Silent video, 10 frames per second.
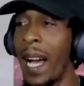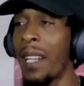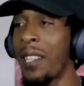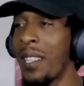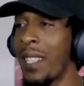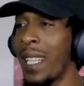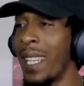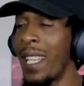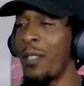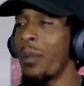actions, like,
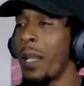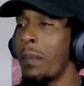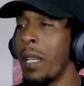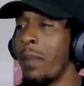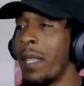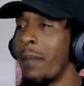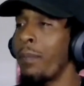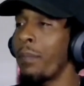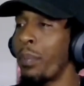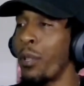yes, you can maybe
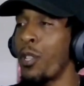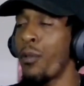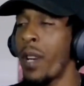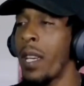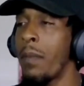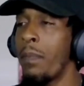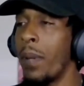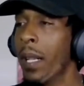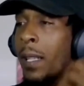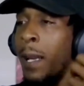portray,
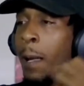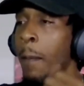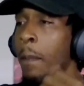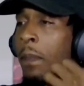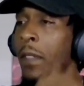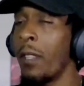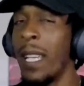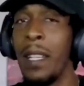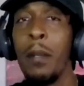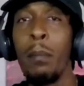but
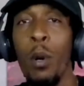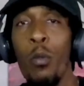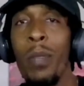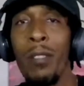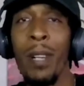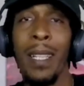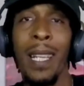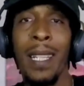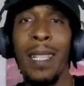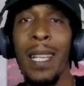in the moment right
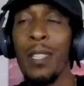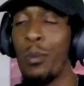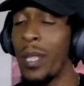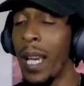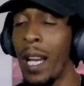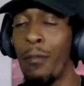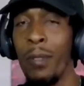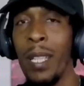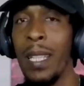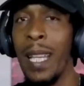then and there, you can't
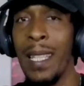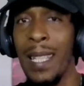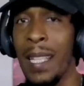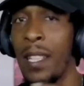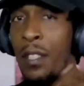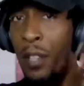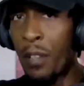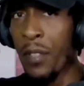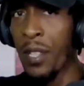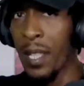really, that's a
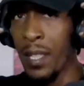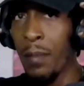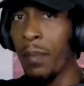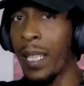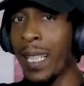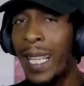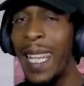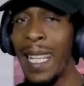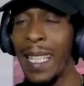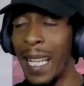nervous system
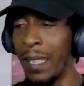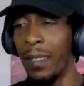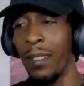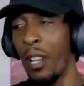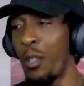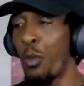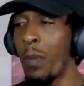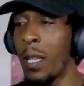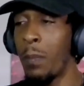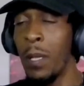claim that not too
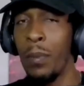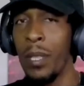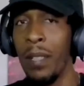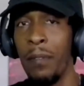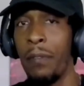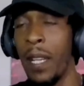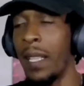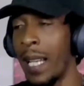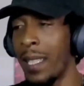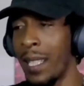many people can
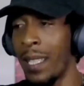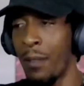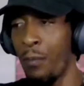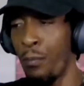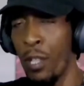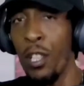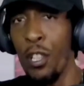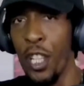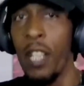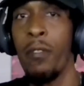fake. That's just real
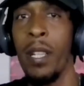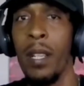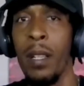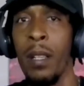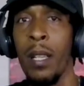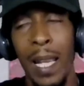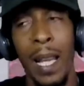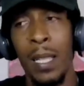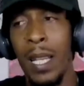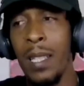shit right
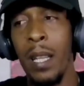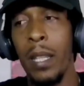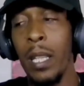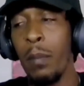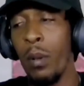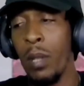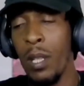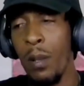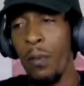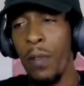there. There's nothing about
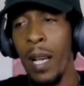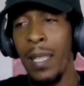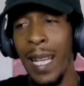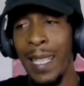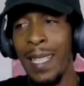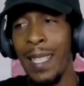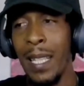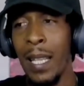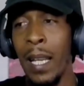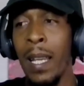this so far that I can
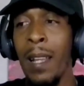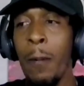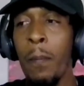see that